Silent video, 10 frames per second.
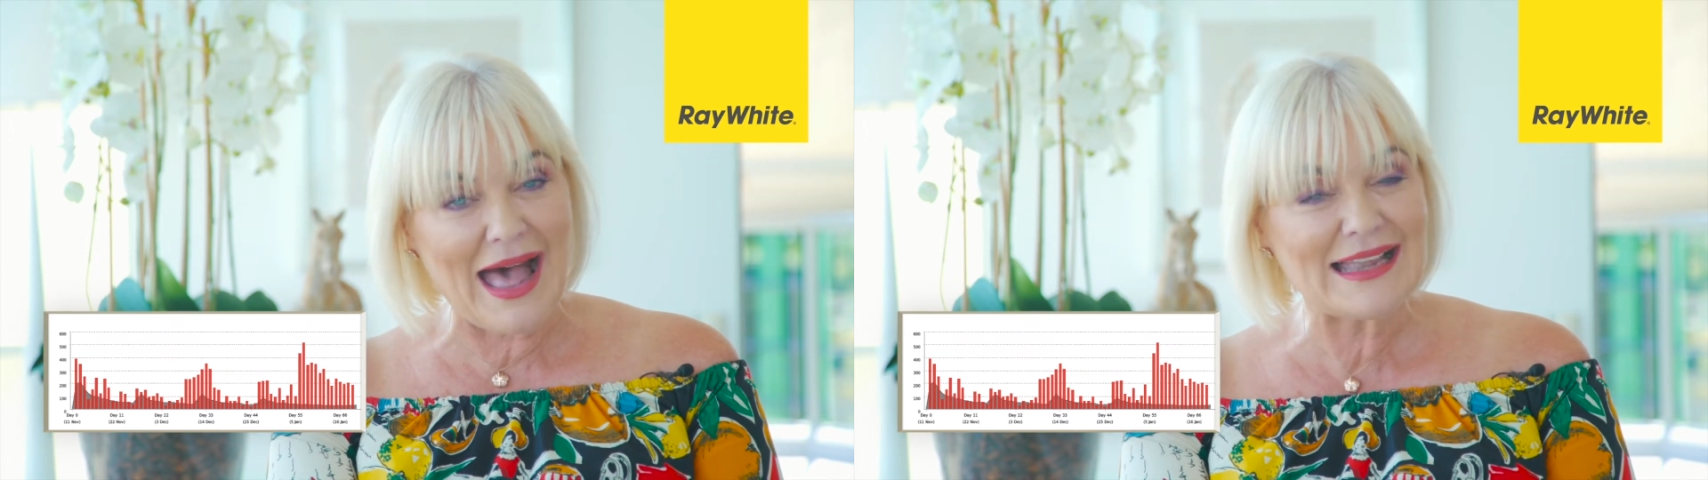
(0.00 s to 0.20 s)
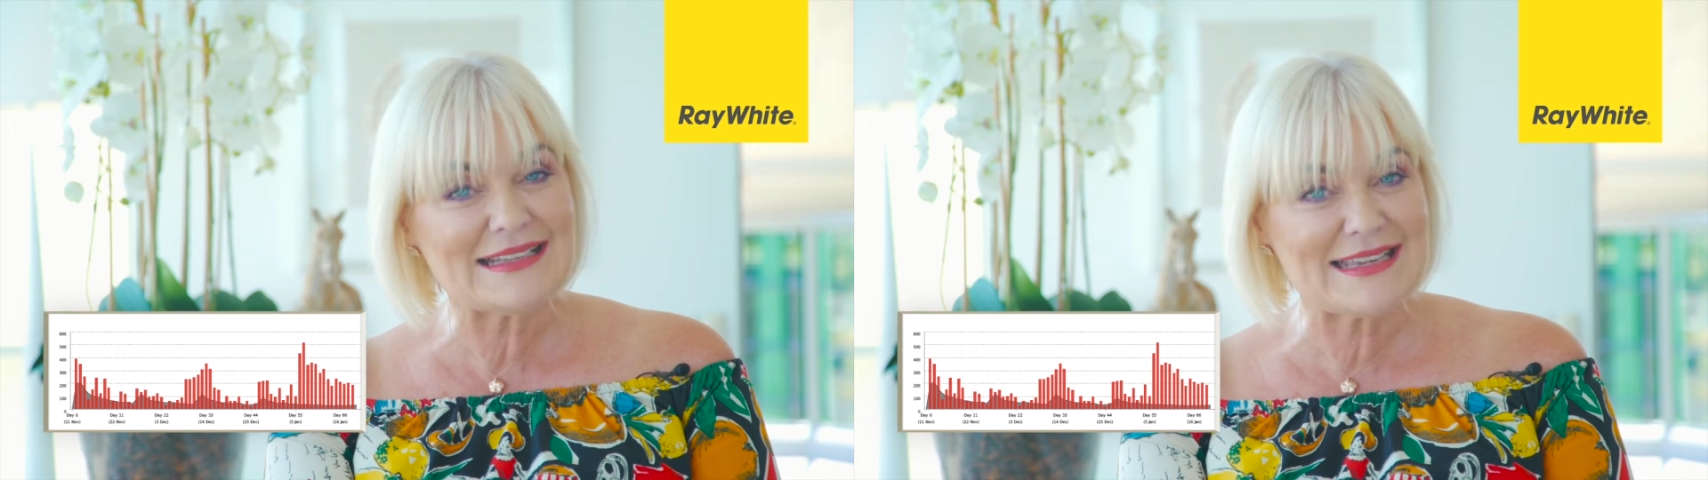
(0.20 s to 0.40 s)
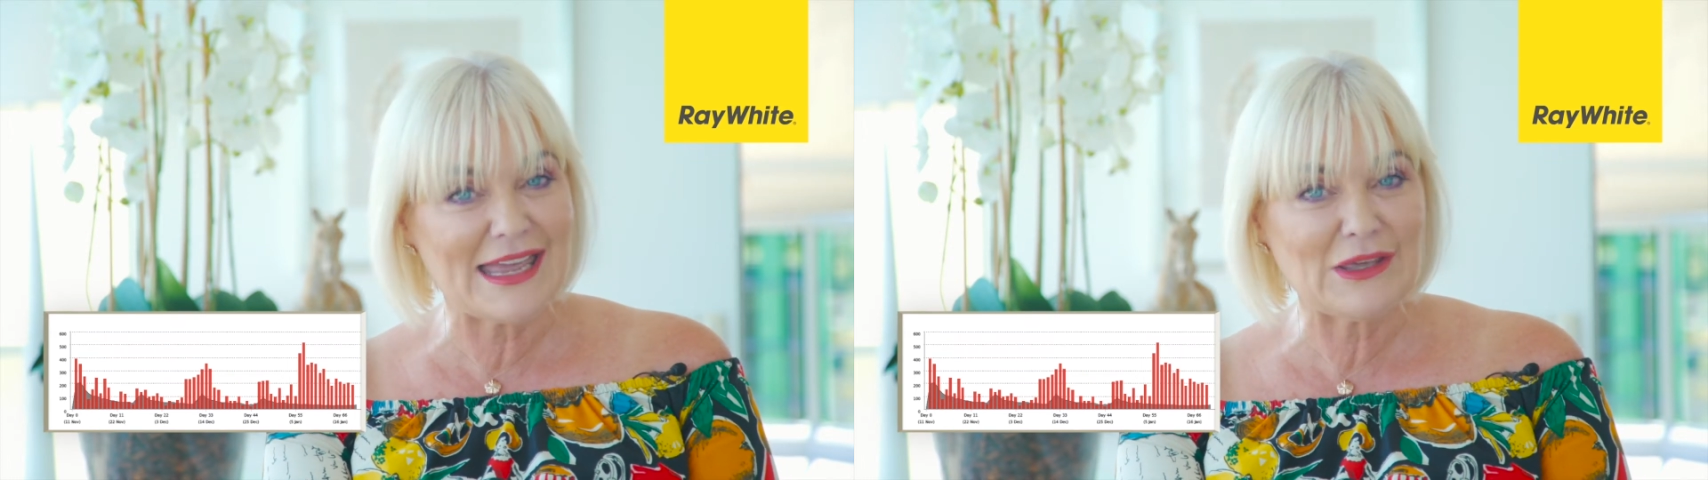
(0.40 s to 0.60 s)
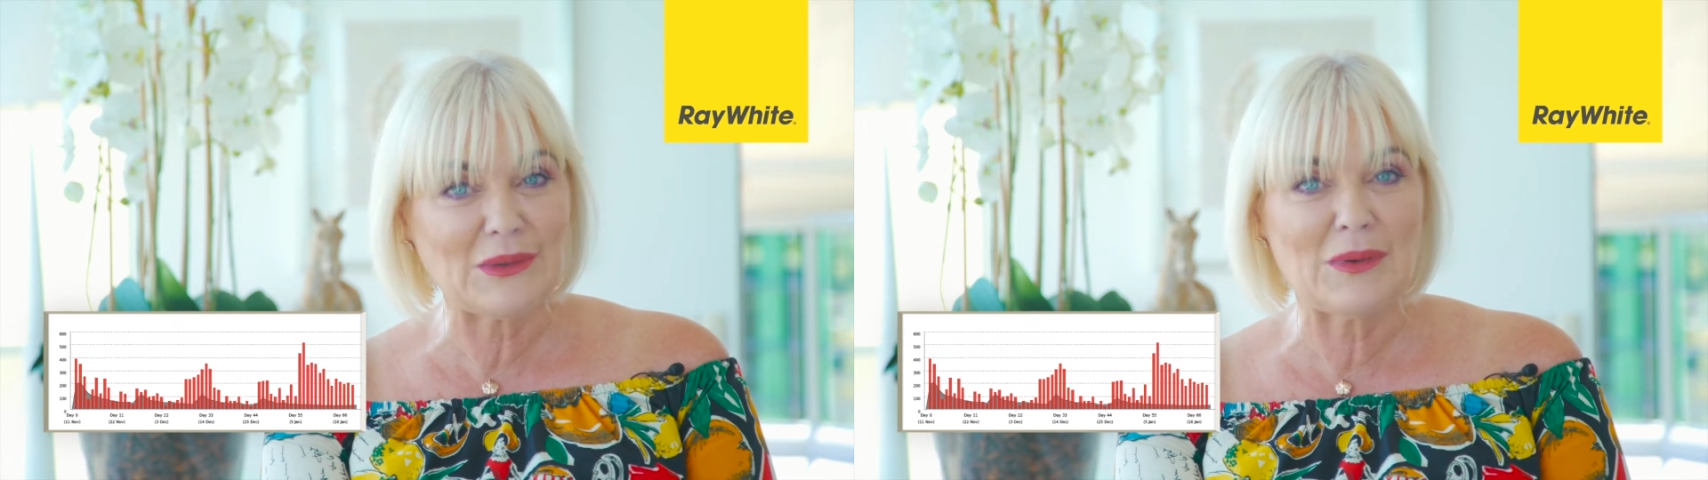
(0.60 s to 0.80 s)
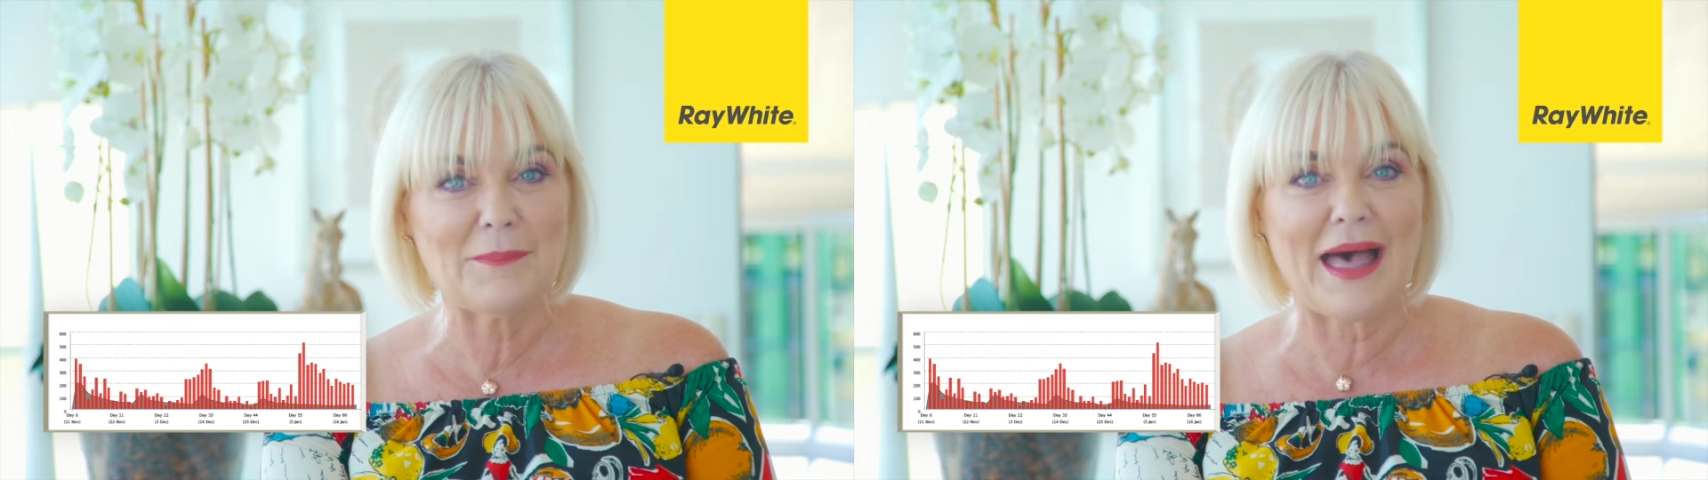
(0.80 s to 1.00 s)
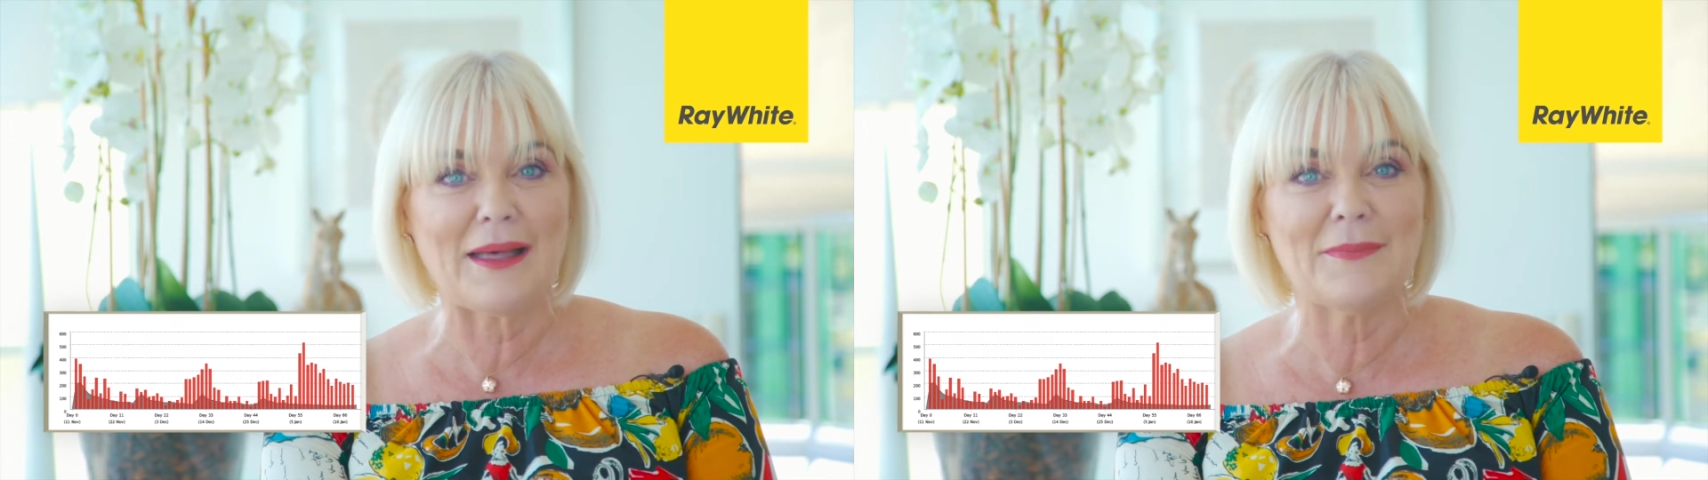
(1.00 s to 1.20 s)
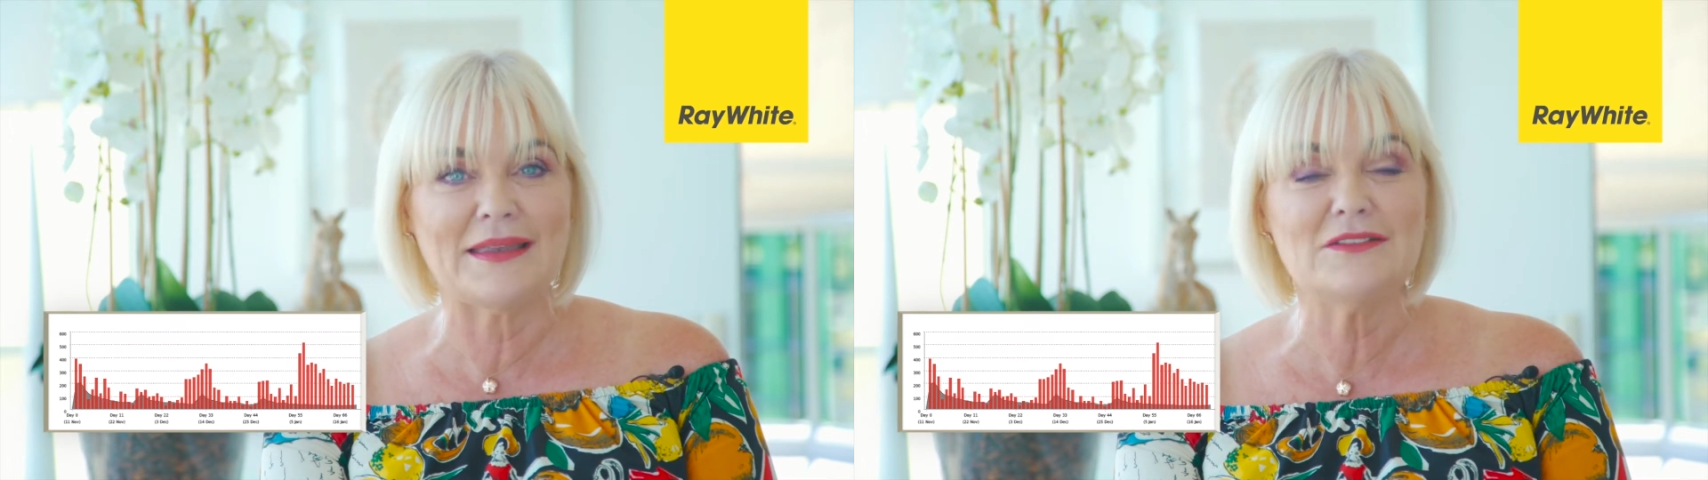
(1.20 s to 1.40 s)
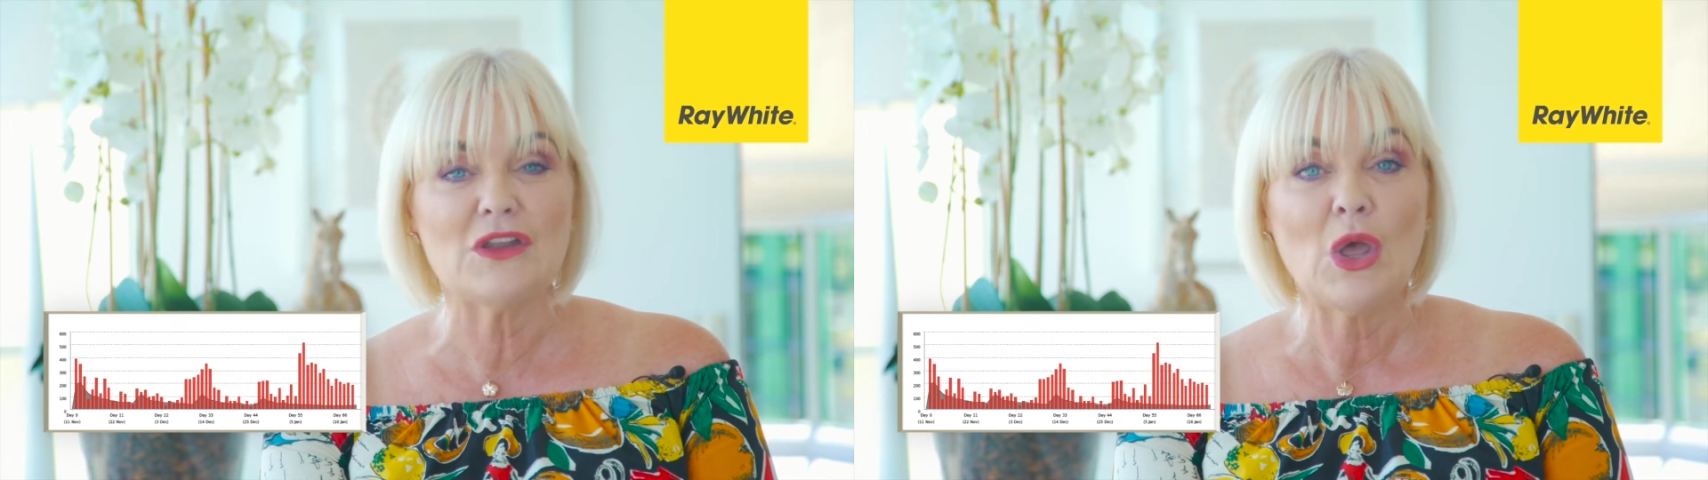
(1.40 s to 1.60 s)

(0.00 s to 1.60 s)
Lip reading: Art Deco apartment